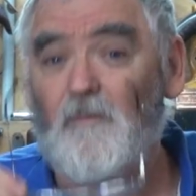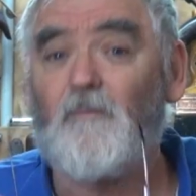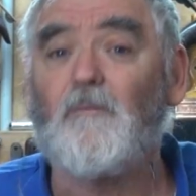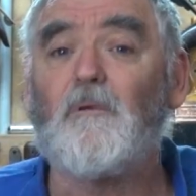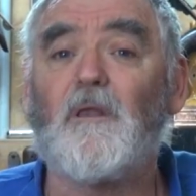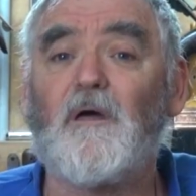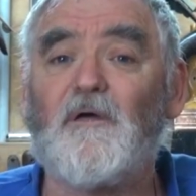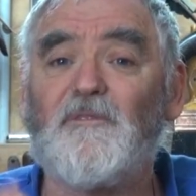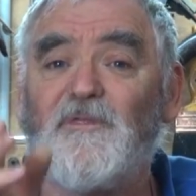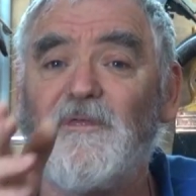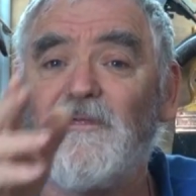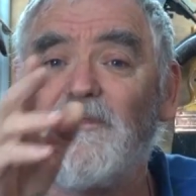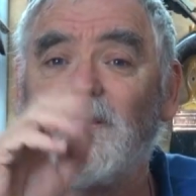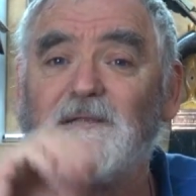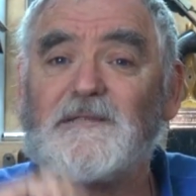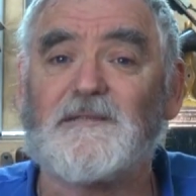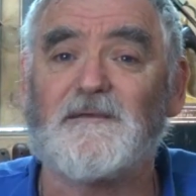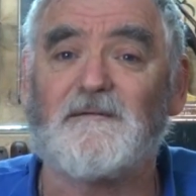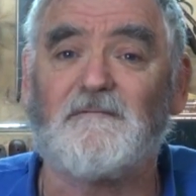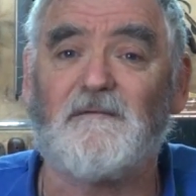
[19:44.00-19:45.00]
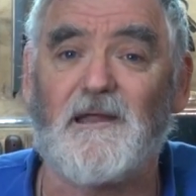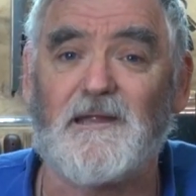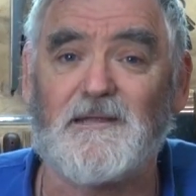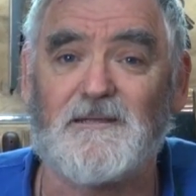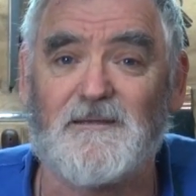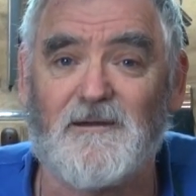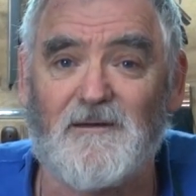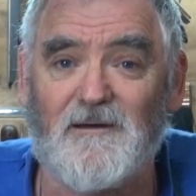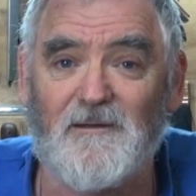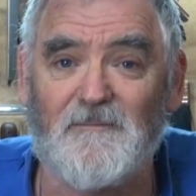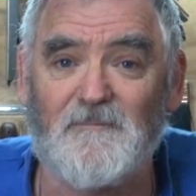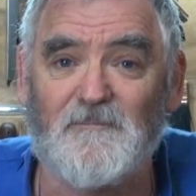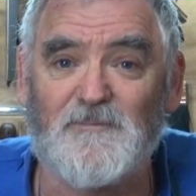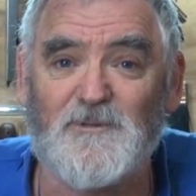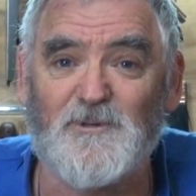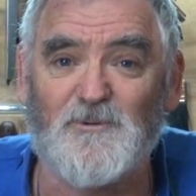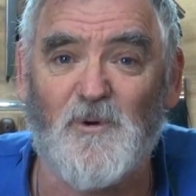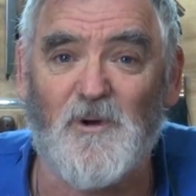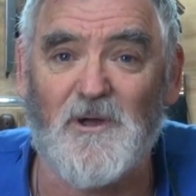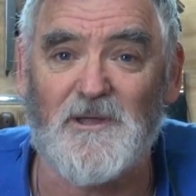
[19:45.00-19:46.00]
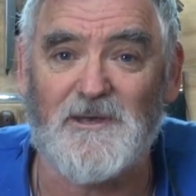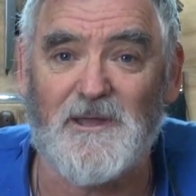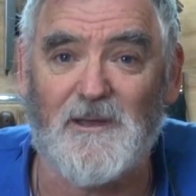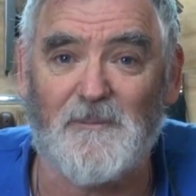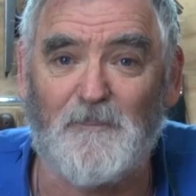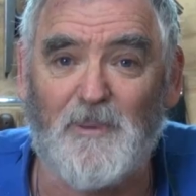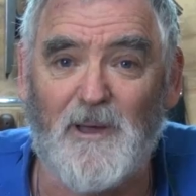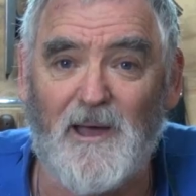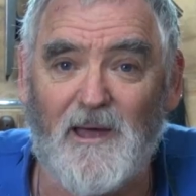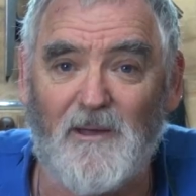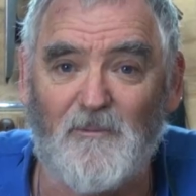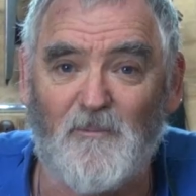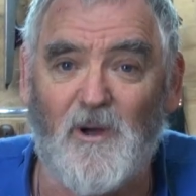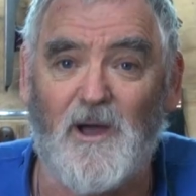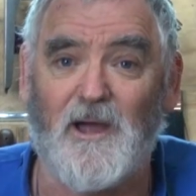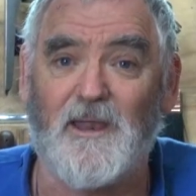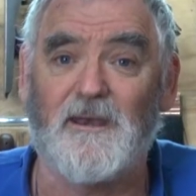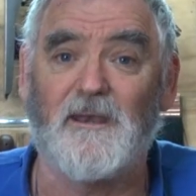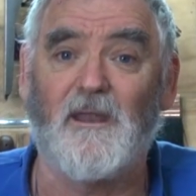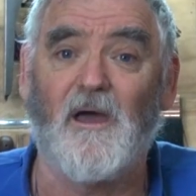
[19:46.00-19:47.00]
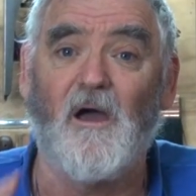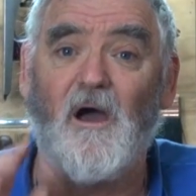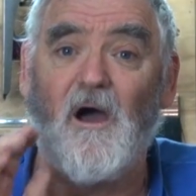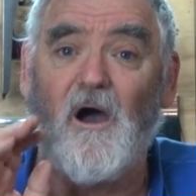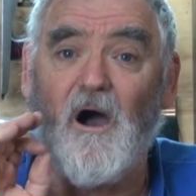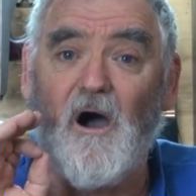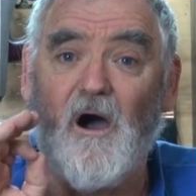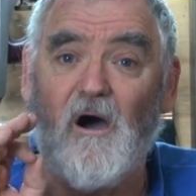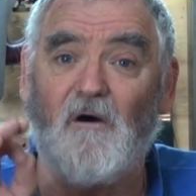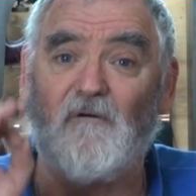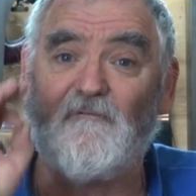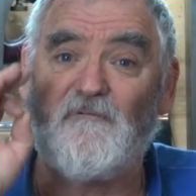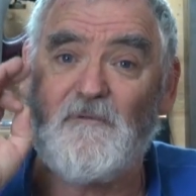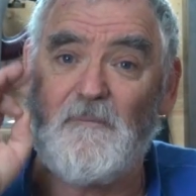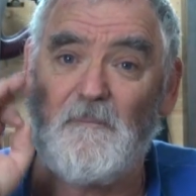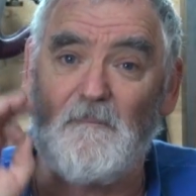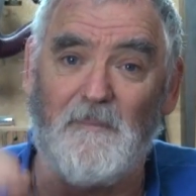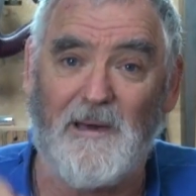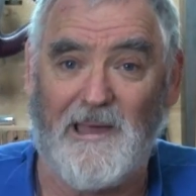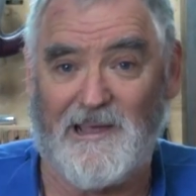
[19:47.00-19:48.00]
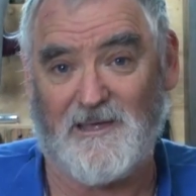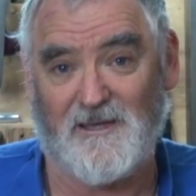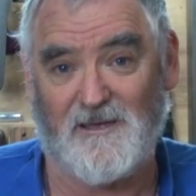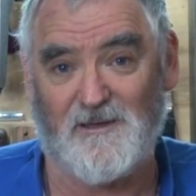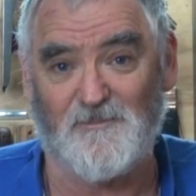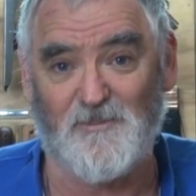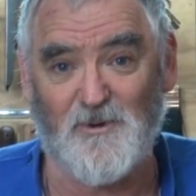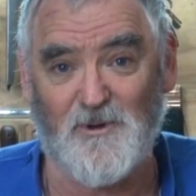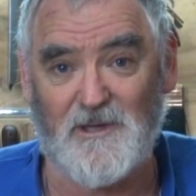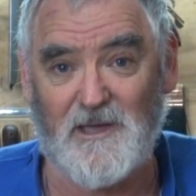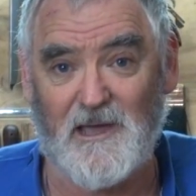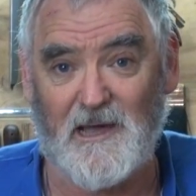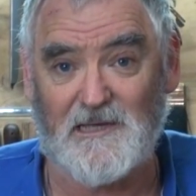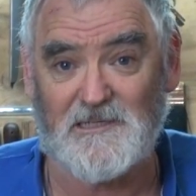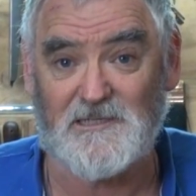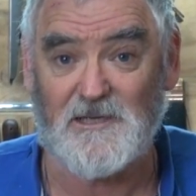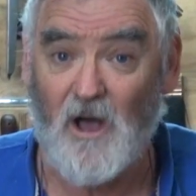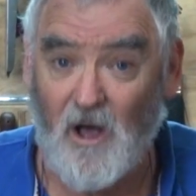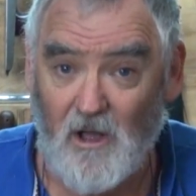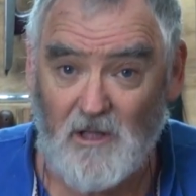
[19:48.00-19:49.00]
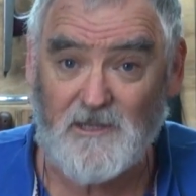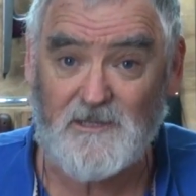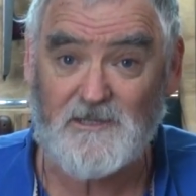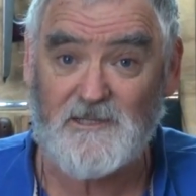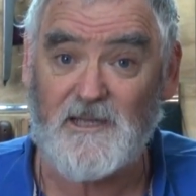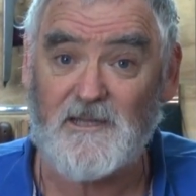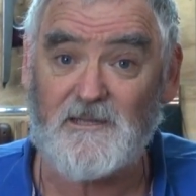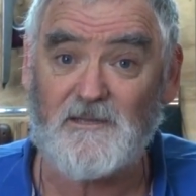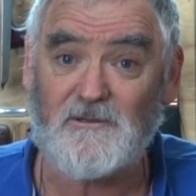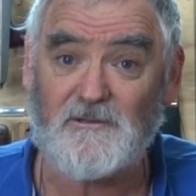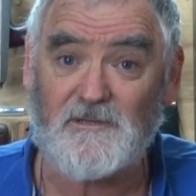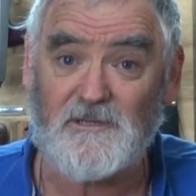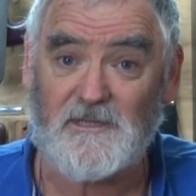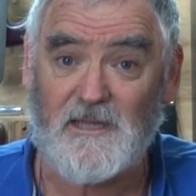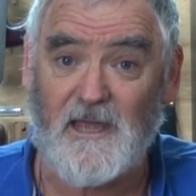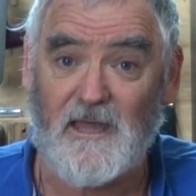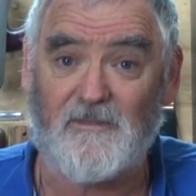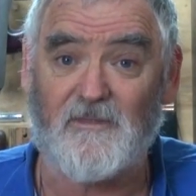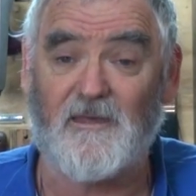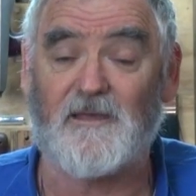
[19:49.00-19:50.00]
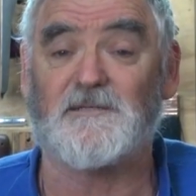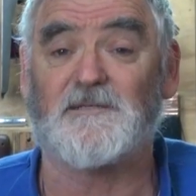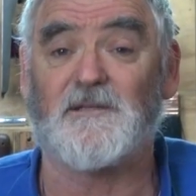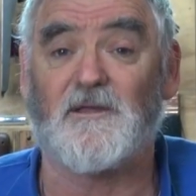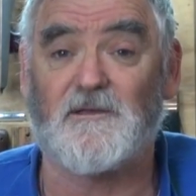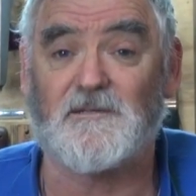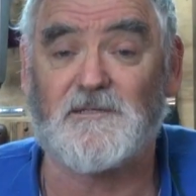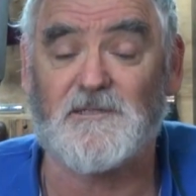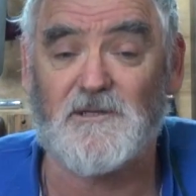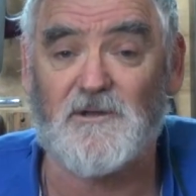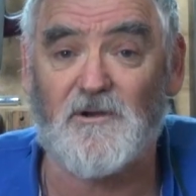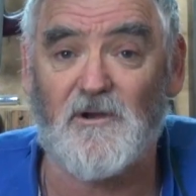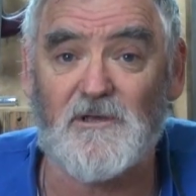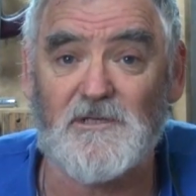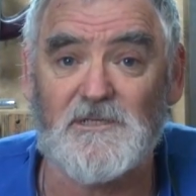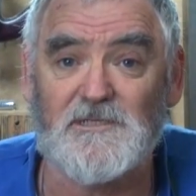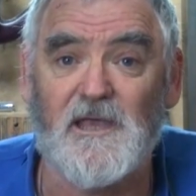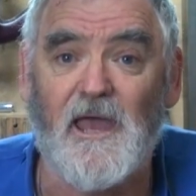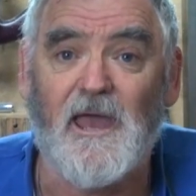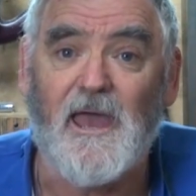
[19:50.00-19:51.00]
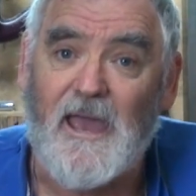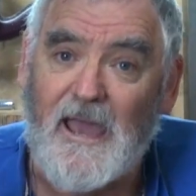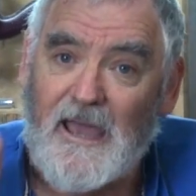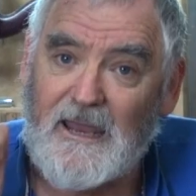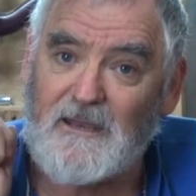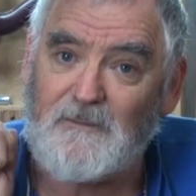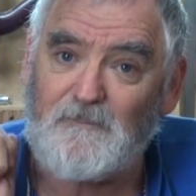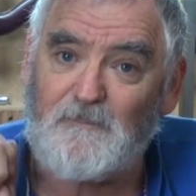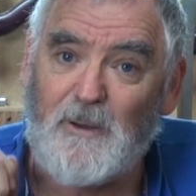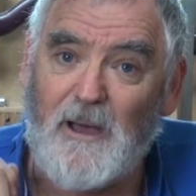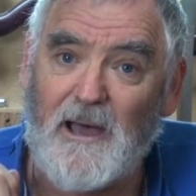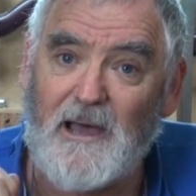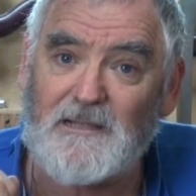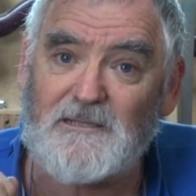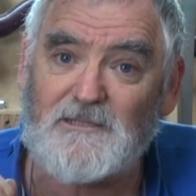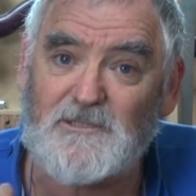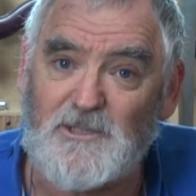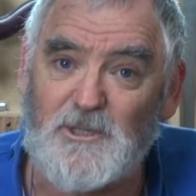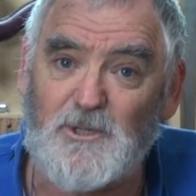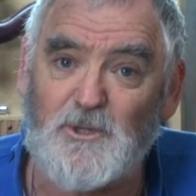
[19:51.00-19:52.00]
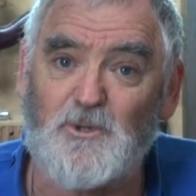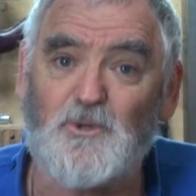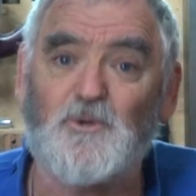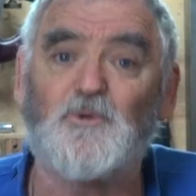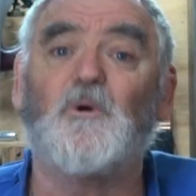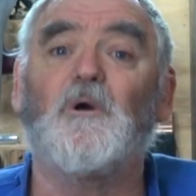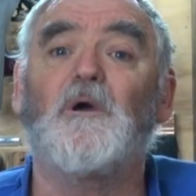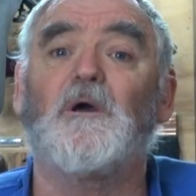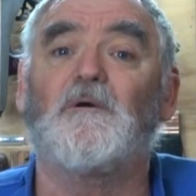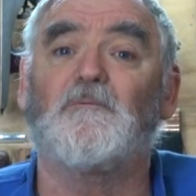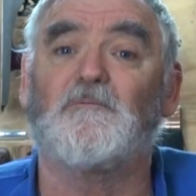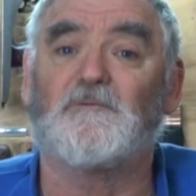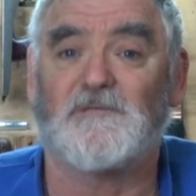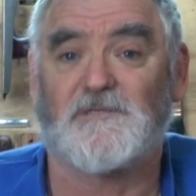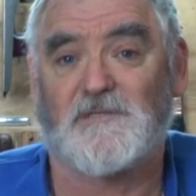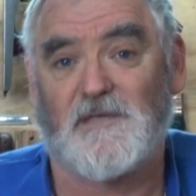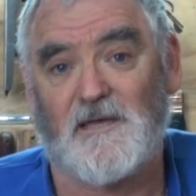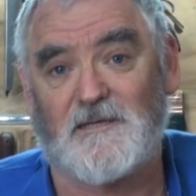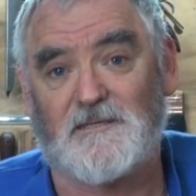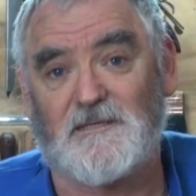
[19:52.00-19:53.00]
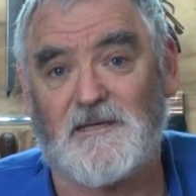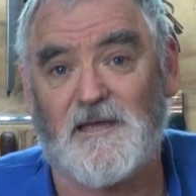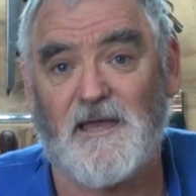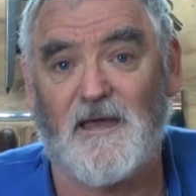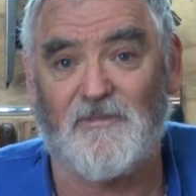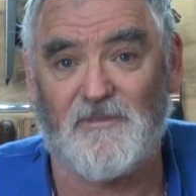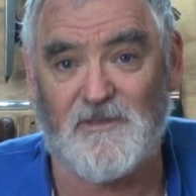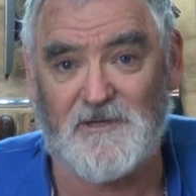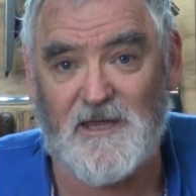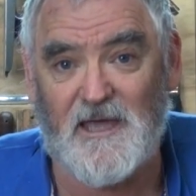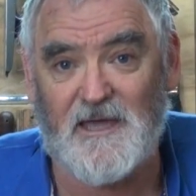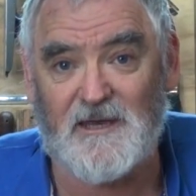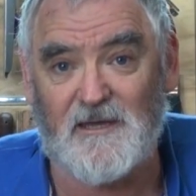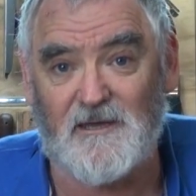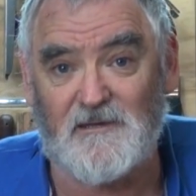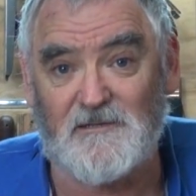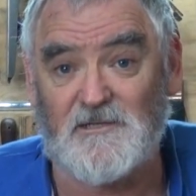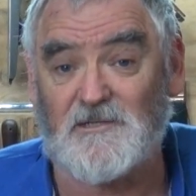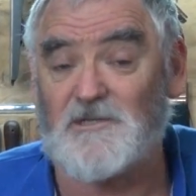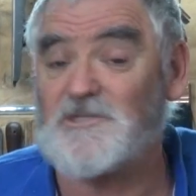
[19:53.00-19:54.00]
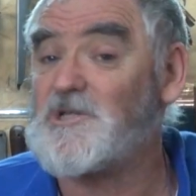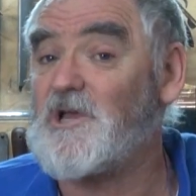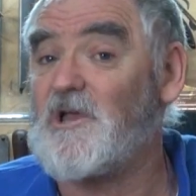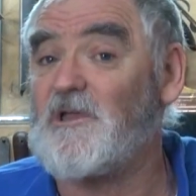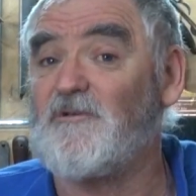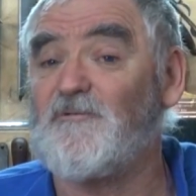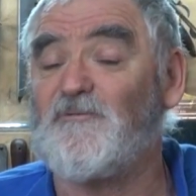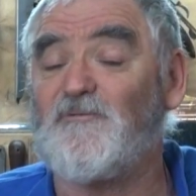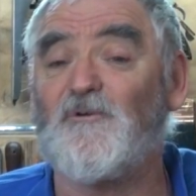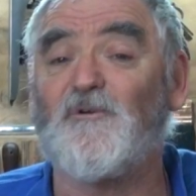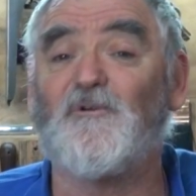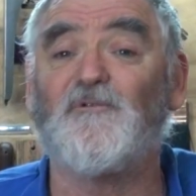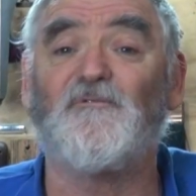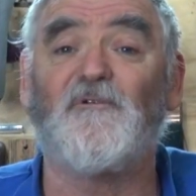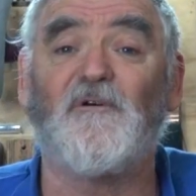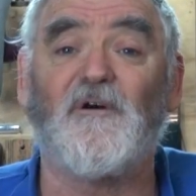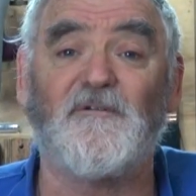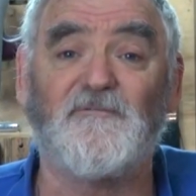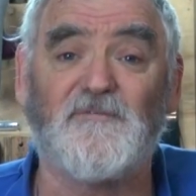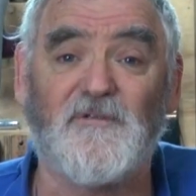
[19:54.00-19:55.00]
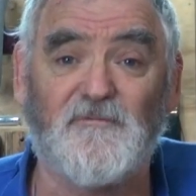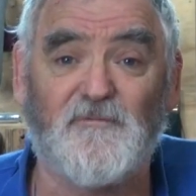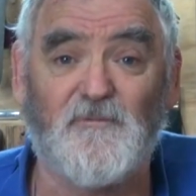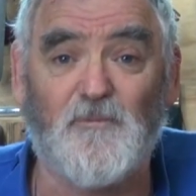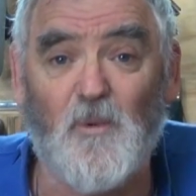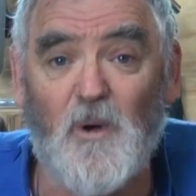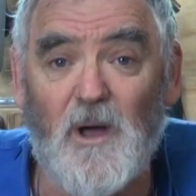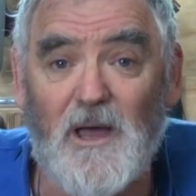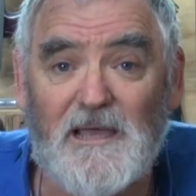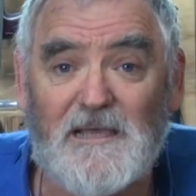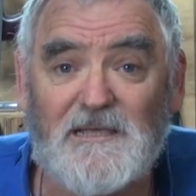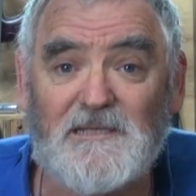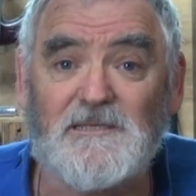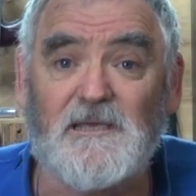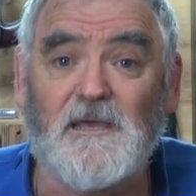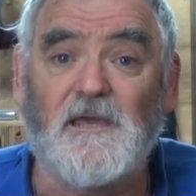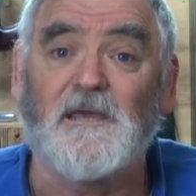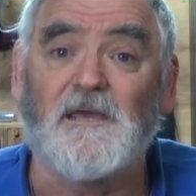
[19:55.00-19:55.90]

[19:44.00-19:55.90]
Well, I think that's a great time to wind up part one of making a bookcase. I'll continue to take those lines across, and in part two, we'll start to cut the dados. I'll show you four or five different ways,